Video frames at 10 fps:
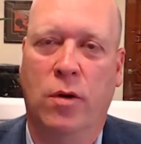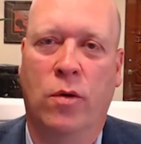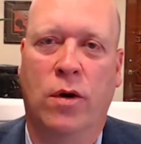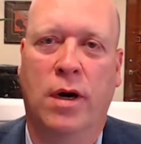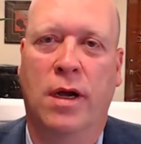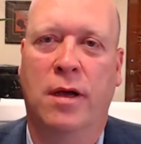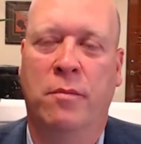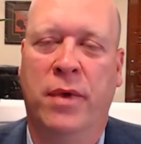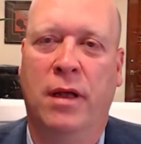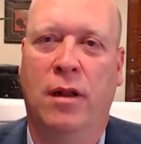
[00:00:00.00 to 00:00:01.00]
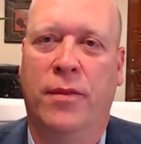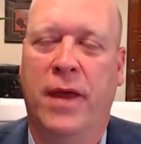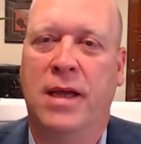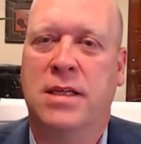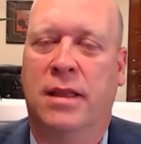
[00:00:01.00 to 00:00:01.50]
or Bill
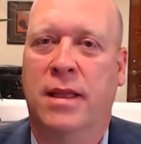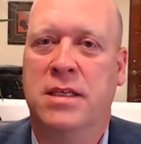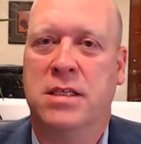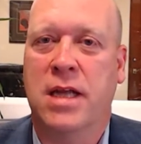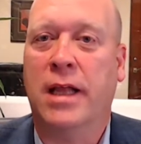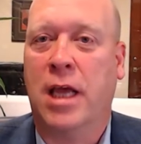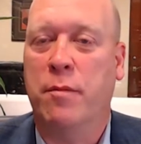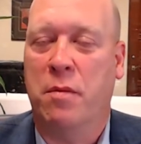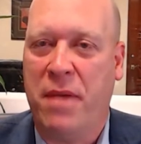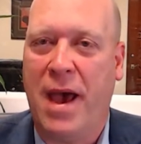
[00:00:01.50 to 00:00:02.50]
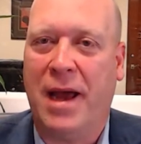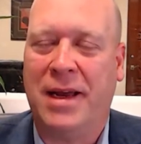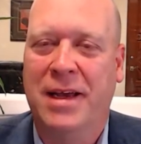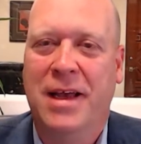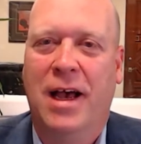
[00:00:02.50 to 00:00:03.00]
thinks that this is not coming
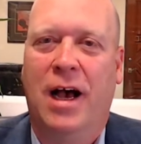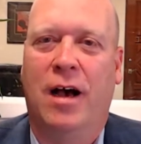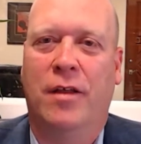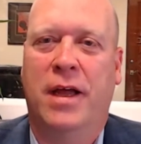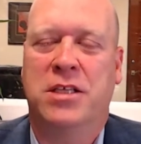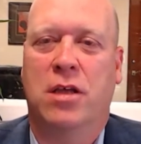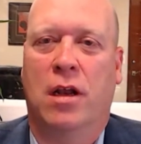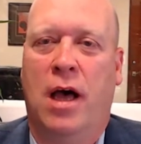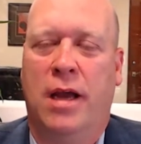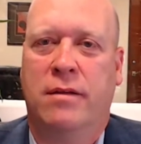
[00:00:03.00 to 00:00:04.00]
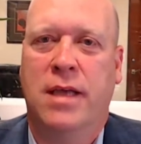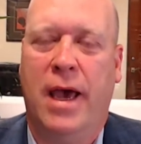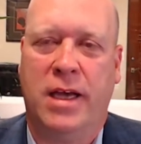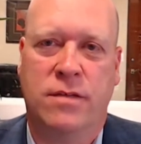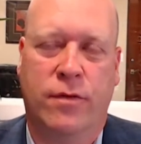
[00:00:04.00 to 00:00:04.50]
back. That's a lot of
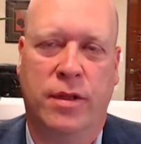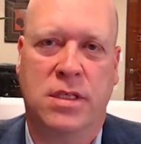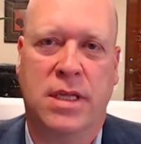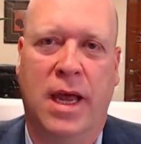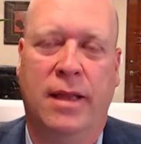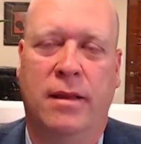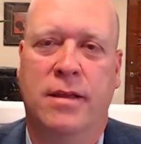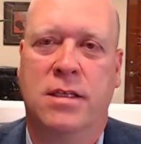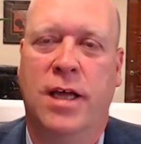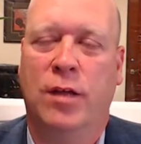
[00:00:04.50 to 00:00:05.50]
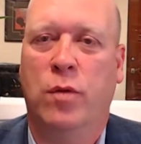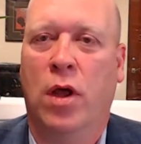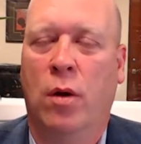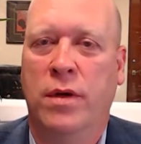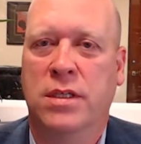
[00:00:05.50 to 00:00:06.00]
tax for the state, and the state will
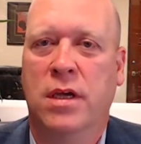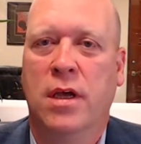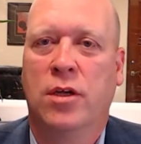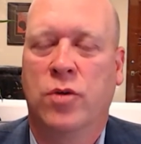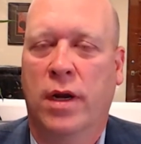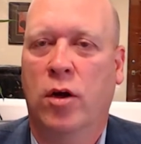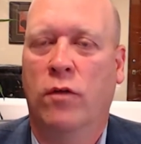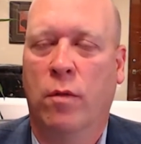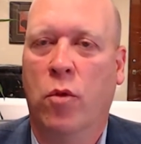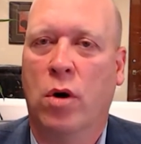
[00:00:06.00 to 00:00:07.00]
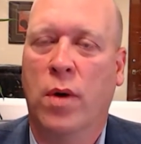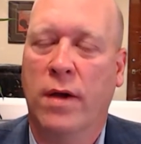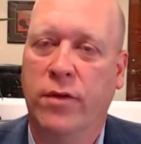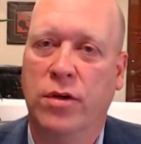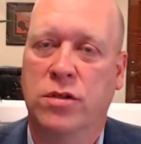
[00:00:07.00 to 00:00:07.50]
always try to go for more
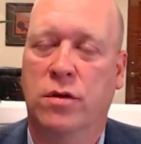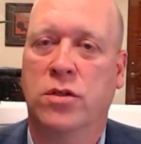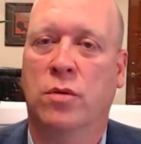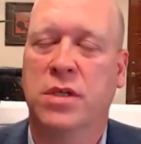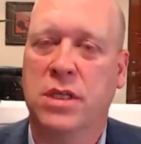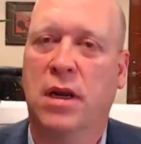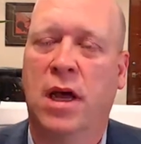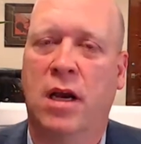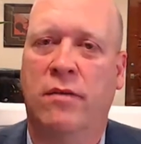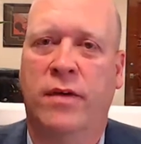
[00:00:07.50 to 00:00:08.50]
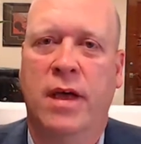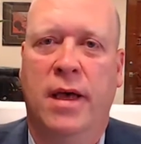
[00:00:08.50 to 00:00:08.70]
revenue. So we see a lot of